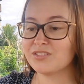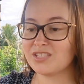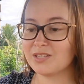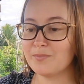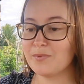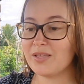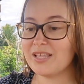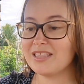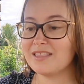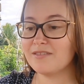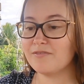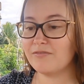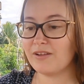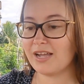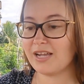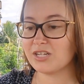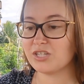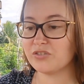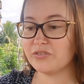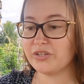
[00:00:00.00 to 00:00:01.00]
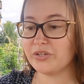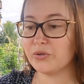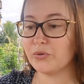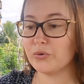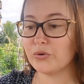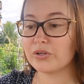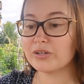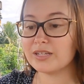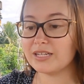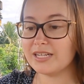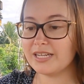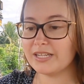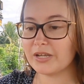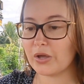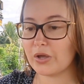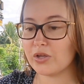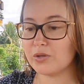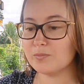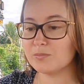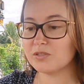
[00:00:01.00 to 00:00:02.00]
some in the factory or cleaning
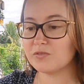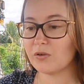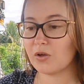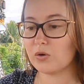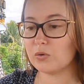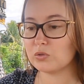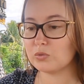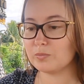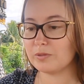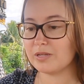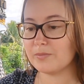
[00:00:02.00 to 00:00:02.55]
homes for old